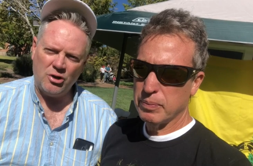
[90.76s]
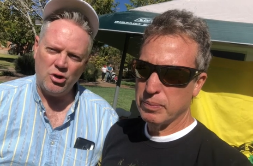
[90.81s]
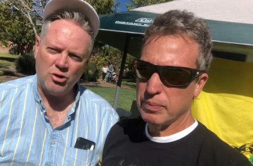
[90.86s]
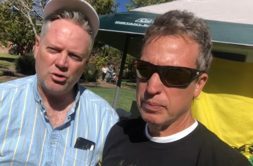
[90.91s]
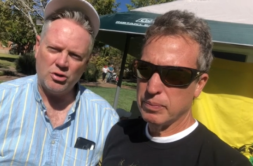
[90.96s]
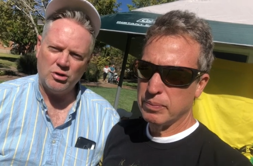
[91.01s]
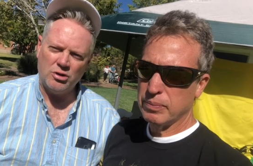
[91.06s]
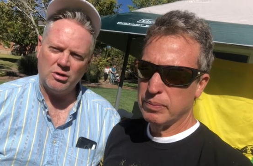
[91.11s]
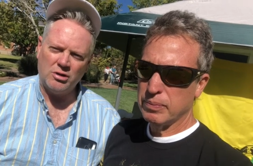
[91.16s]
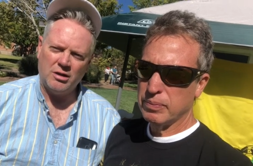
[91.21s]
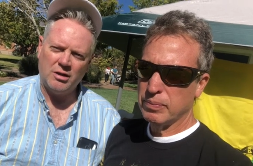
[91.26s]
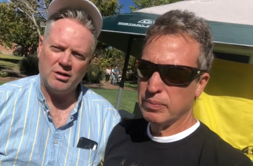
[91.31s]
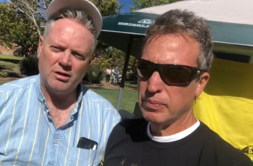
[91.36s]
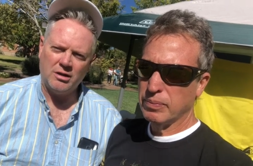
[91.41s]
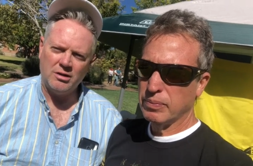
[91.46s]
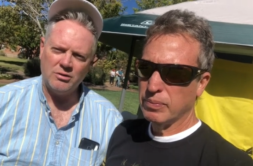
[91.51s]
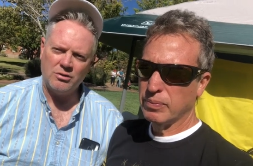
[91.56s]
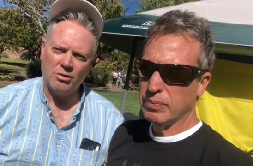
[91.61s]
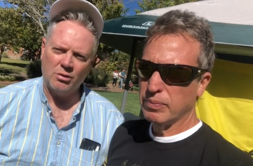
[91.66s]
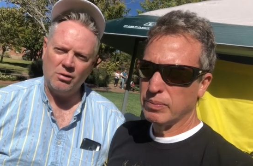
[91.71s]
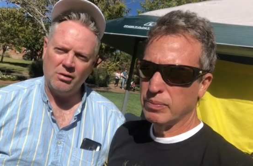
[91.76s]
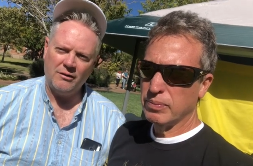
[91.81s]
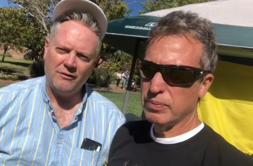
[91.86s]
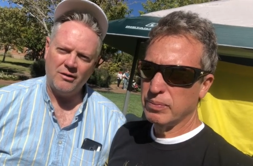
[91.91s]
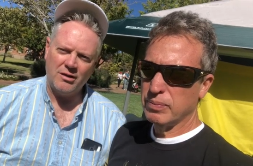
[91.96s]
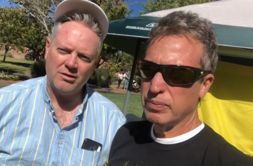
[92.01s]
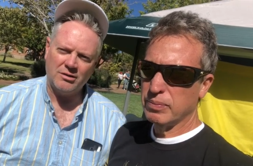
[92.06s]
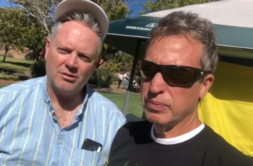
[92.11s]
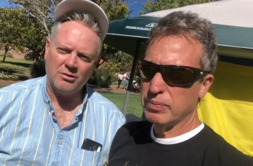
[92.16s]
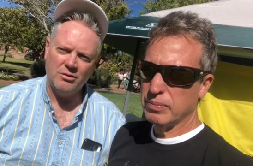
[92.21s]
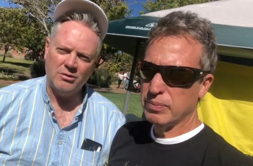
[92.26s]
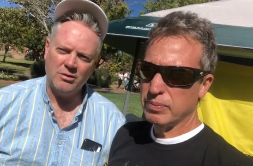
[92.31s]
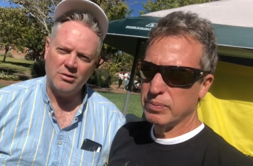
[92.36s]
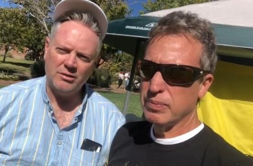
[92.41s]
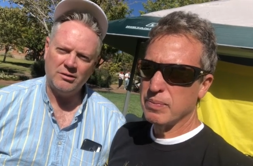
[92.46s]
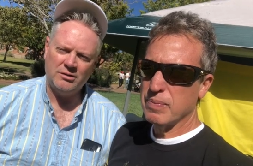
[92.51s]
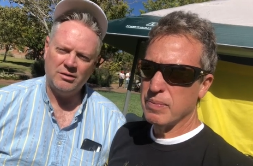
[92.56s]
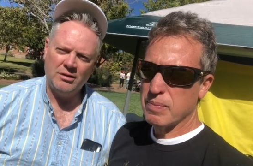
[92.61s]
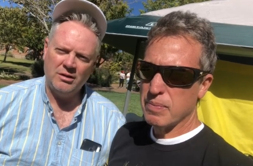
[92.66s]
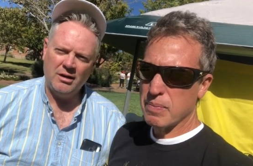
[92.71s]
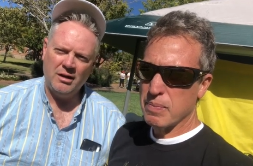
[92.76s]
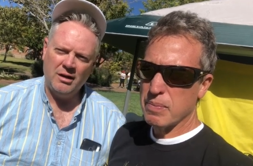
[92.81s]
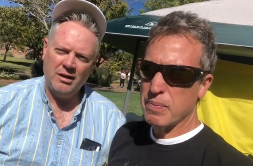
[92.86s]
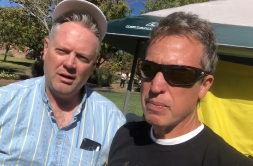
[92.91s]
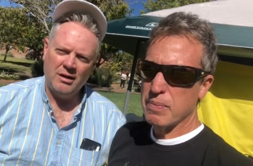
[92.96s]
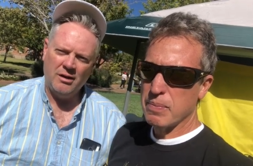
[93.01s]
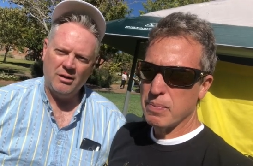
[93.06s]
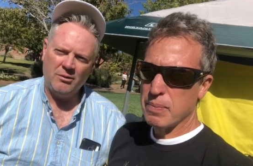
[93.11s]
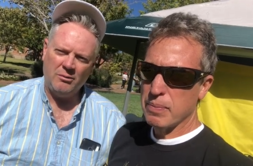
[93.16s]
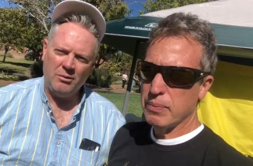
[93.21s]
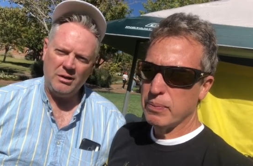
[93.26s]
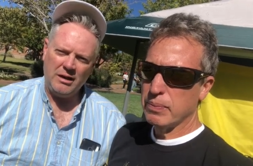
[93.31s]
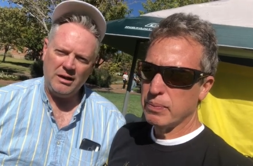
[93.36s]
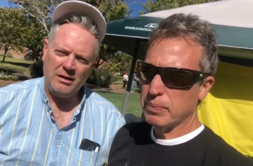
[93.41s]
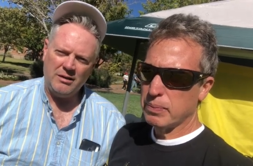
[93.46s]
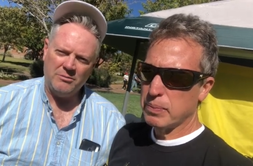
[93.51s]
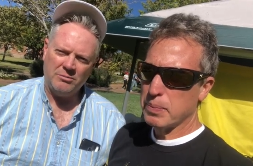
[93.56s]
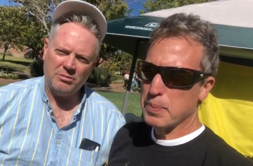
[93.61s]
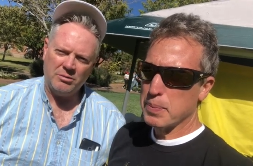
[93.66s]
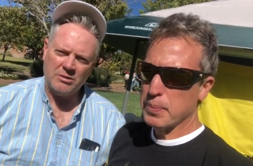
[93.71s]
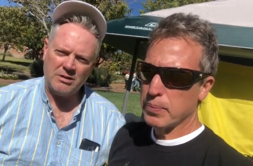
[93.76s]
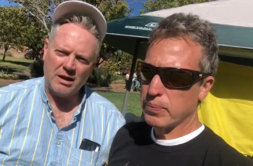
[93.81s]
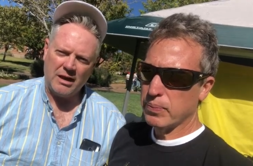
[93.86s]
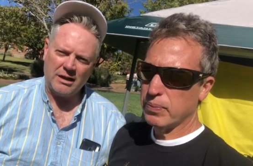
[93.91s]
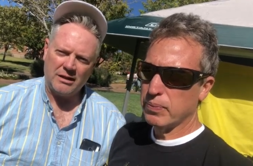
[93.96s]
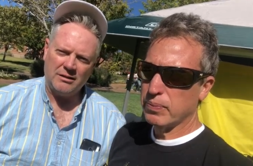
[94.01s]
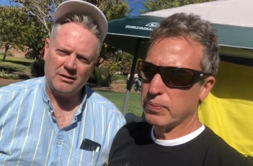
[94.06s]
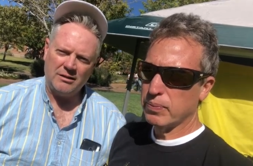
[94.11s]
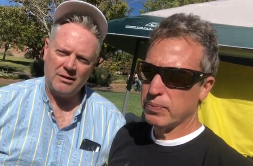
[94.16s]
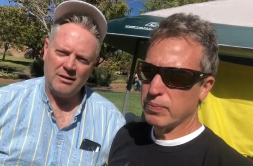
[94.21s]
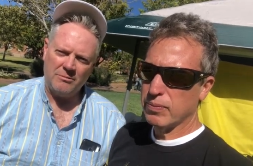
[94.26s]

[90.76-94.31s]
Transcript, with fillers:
Speaker 1: our schools. We need to protect uh, parental rights